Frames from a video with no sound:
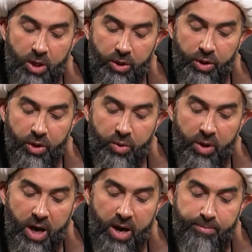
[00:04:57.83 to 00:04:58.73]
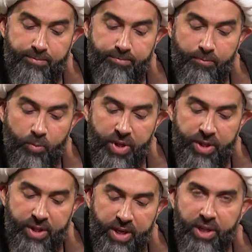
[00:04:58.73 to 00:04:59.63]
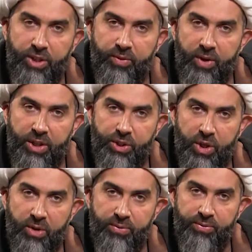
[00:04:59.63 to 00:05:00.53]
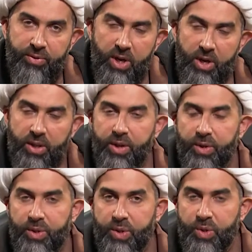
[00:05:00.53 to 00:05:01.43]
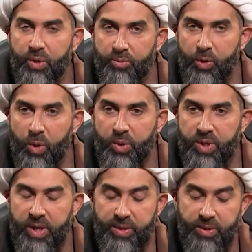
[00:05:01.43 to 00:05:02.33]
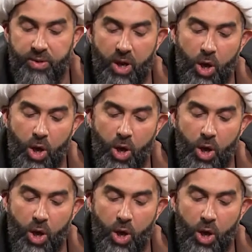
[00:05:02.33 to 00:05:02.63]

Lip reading: You know, with a Najaf al-Ashraf, there is a certain process.